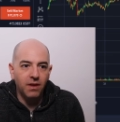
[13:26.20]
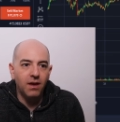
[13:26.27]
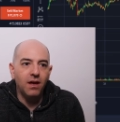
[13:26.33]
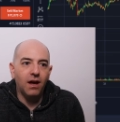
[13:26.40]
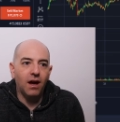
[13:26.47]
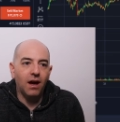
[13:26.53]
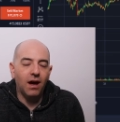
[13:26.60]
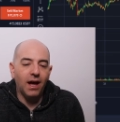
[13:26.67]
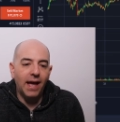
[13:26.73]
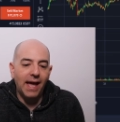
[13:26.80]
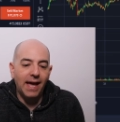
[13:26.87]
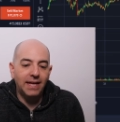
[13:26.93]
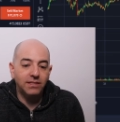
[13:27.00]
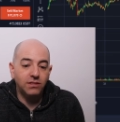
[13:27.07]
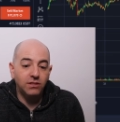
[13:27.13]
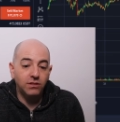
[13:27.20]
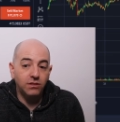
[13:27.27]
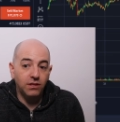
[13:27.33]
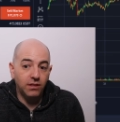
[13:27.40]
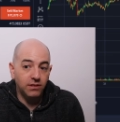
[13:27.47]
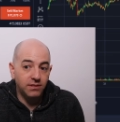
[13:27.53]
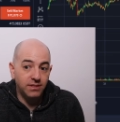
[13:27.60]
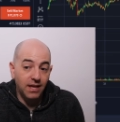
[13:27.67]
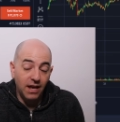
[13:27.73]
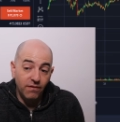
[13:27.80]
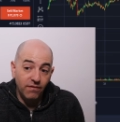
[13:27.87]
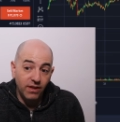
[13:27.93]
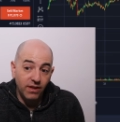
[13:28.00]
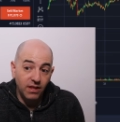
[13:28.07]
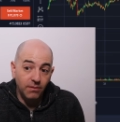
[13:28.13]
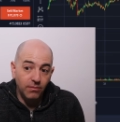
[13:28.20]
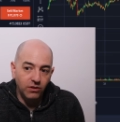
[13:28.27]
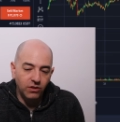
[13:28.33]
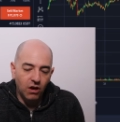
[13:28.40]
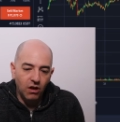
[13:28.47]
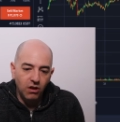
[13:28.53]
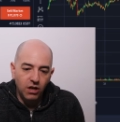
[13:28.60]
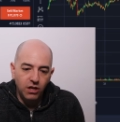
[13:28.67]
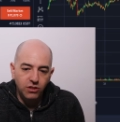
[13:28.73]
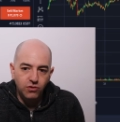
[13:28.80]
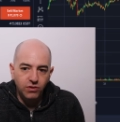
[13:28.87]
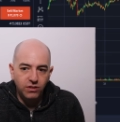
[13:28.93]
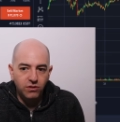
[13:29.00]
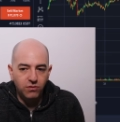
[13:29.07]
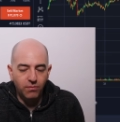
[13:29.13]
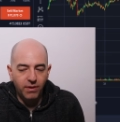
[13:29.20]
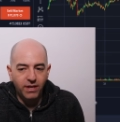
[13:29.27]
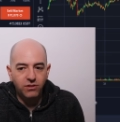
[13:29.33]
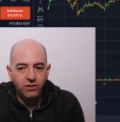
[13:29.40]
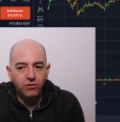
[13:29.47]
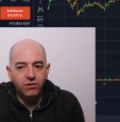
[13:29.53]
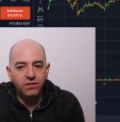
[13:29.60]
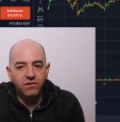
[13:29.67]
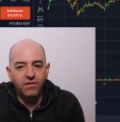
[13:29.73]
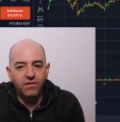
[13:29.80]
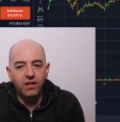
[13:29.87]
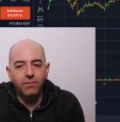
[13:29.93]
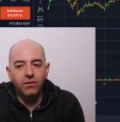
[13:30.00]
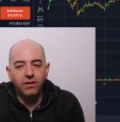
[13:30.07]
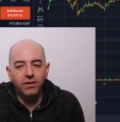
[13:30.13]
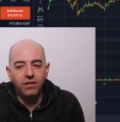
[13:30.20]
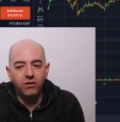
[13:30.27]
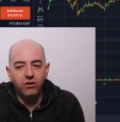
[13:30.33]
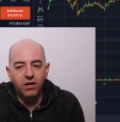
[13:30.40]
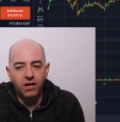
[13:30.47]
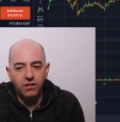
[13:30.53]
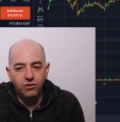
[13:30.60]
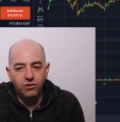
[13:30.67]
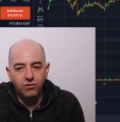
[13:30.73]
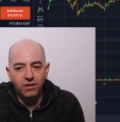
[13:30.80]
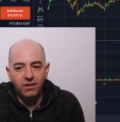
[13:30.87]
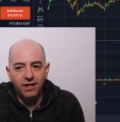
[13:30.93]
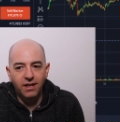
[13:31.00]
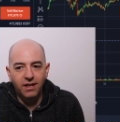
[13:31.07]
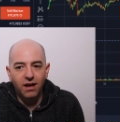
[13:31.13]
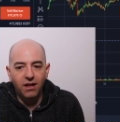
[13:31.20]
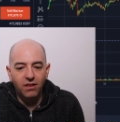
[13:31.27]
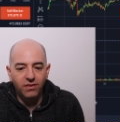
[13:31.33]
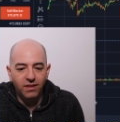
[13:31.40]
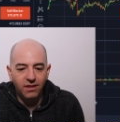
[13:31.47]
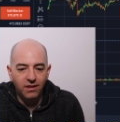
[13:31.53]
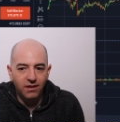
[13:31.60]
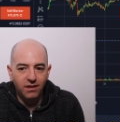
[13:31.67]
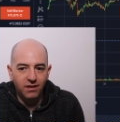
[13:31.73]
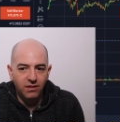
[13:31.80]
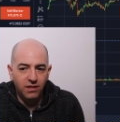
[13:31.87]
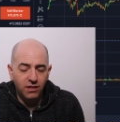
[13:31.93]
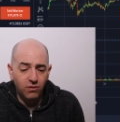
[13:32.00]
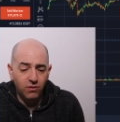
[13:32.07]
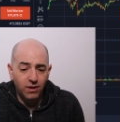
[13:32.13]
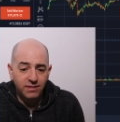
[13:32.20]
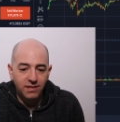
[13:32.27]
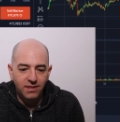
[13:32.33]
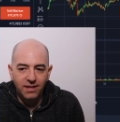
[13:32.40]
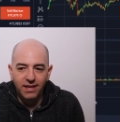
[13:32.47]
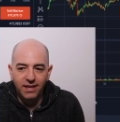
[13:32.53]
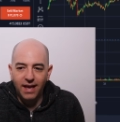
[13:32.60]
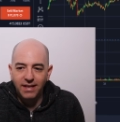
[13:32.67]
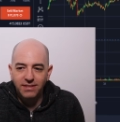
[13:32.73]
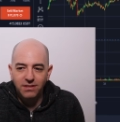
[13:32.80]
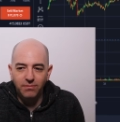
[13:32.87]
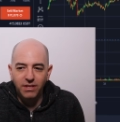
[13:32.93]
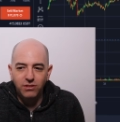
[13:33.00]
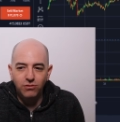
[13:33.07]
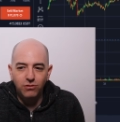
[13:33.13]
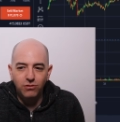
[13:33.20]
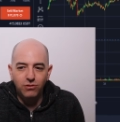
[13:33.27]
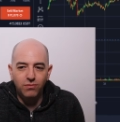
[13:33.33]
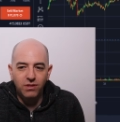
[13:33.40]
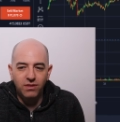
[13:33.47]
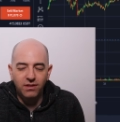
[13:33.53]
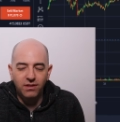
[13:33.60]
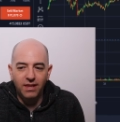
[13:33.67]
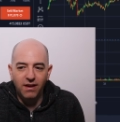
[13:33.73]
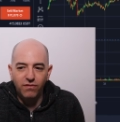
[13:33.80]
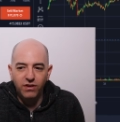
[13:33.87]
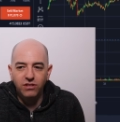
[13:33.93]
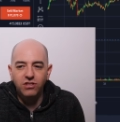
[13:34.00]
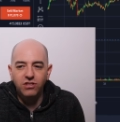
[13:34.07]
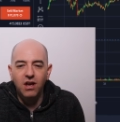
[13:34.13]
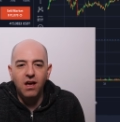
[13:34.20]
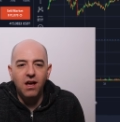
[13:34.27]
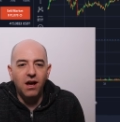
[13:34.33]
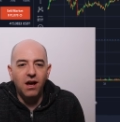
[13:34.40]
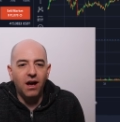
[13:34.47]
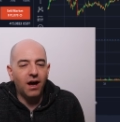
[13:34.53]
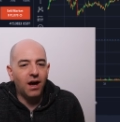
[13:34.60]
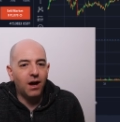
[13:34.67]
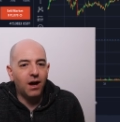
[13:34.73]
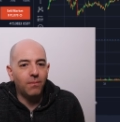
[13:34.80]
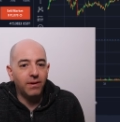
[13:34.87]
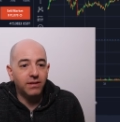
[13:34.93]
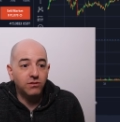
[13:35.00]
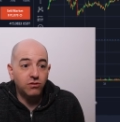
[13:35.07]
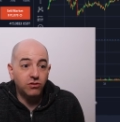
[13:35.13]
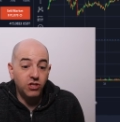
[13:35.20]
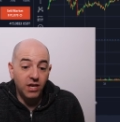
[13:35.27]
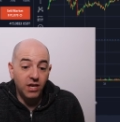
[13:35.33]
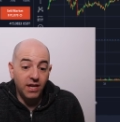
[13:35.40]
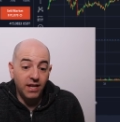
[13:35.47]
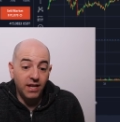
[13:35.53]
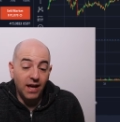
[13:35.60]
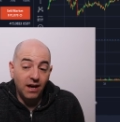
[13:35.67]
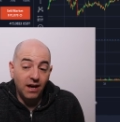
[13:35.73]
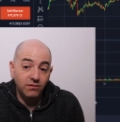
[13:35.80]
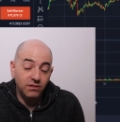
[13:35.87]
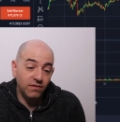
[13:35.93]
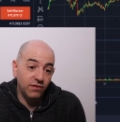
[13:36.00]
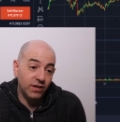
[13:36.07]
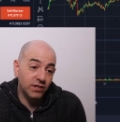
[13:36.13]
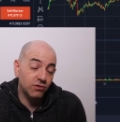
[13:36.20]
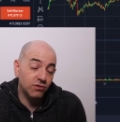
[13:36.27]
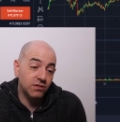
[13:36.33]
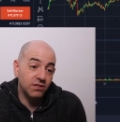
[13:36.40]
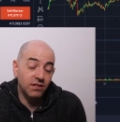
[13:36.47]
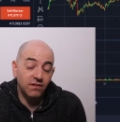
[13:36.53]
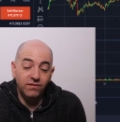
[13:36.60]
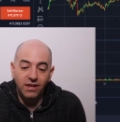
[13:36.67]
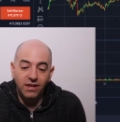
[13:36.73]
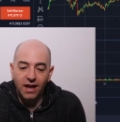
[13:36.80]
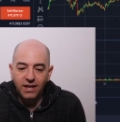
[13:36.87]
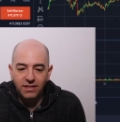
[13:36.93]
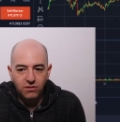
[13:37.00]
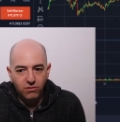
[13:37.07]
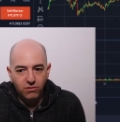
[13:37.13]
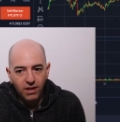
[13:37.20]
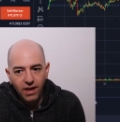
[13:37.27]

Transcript: and it's not available in all countries, so make sure it's available in your country. And the US, I think, has some issues with the leverage, and so check it out if you're interested. If not, it's okay.